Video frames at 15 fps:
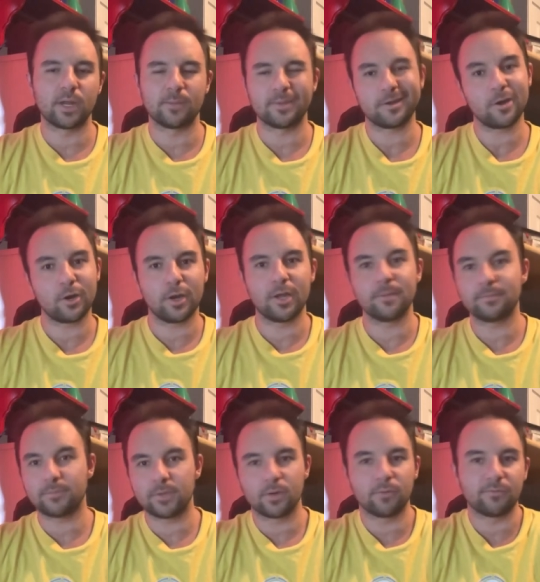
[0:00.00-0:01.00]
I'm like, all
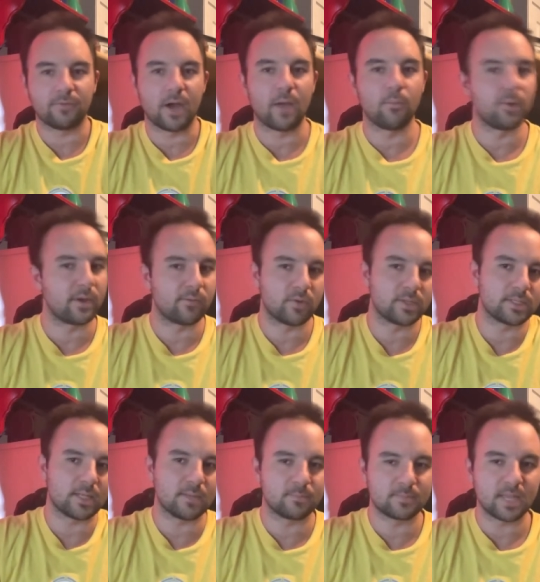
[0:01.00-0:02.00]
right, you know, fine, whatever. It's
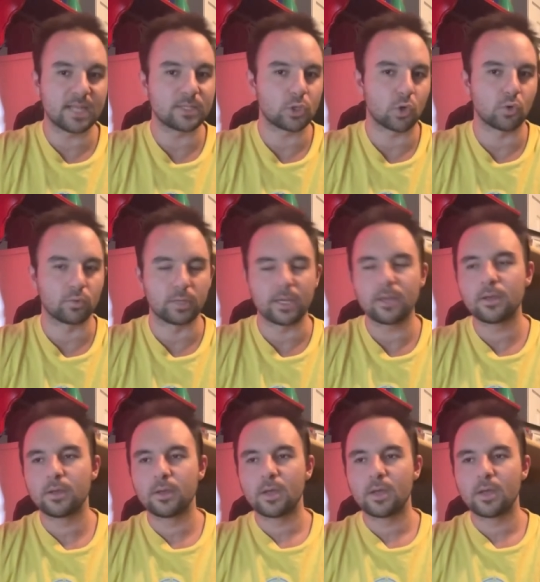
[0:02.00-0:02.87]
it, it's early.